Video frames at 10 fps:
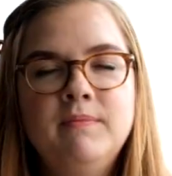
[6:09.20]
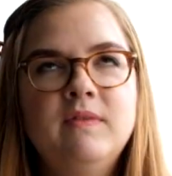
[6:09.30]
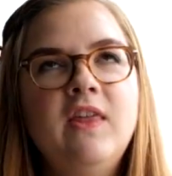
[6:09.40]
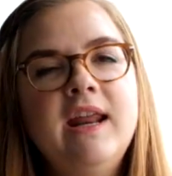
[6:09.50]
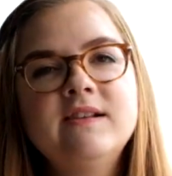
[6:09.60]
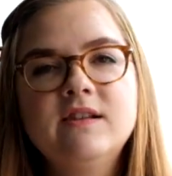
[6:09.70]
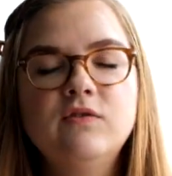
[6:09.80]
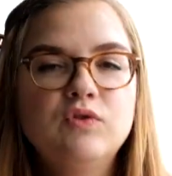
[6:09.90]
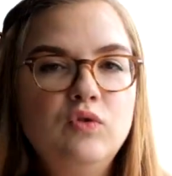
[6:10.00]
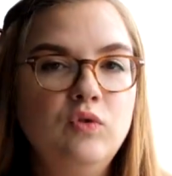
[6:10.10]
the next sort
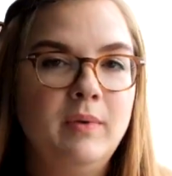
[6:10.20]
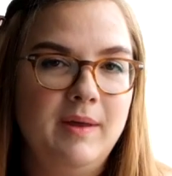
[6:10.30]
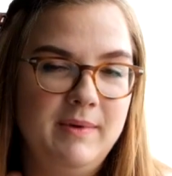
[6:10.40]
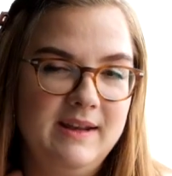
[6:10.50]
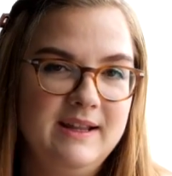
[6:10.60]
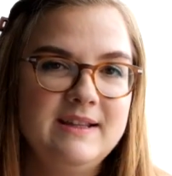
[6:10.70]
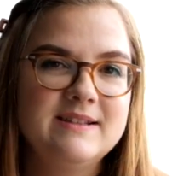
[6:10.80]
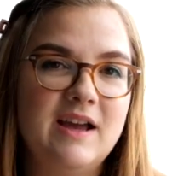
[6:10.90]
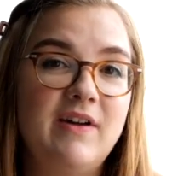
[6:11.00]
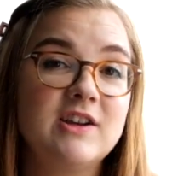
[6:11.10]
of two baby knits,
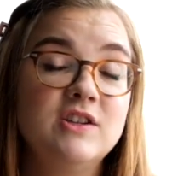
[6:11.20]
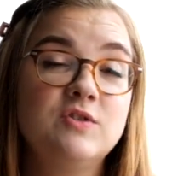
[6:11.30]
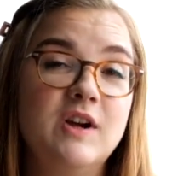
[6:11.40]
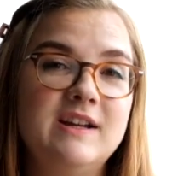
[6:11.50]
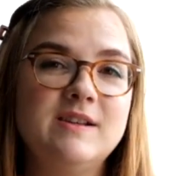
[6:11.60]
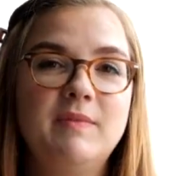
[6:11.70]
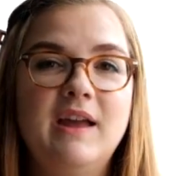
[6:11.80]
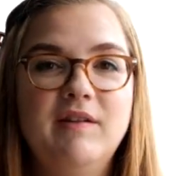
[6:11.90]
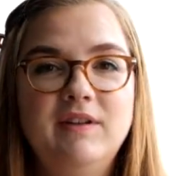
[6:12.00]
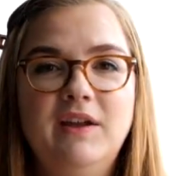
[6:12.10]
I've actually tried something
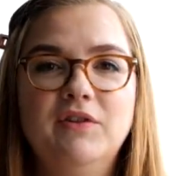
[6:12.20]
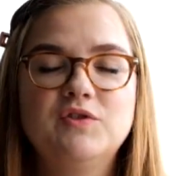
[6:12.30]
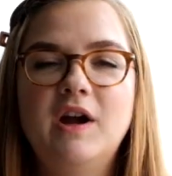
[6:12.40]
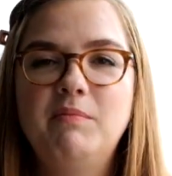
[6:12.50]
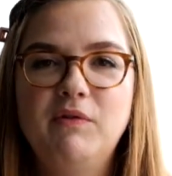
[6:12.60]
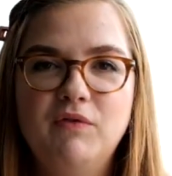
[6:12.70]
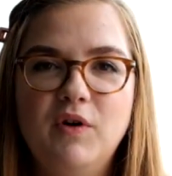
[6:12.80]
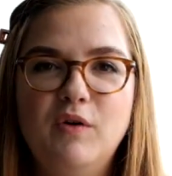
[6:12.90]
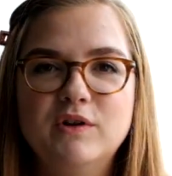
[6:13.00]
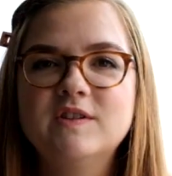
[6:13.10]
I've never tried
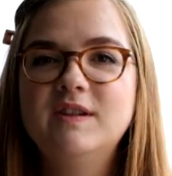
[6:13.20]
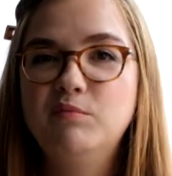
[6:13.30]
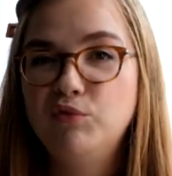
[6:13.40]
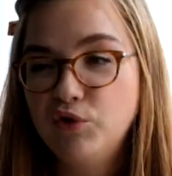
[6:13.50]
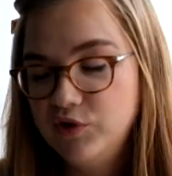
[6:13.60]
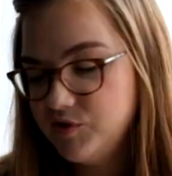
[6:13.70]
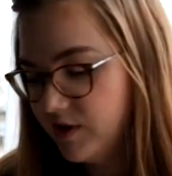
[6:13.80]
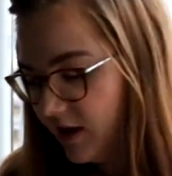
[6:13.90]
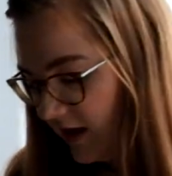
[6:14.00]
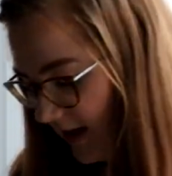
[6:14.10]
before, which is
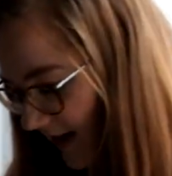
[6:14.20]
embroidery.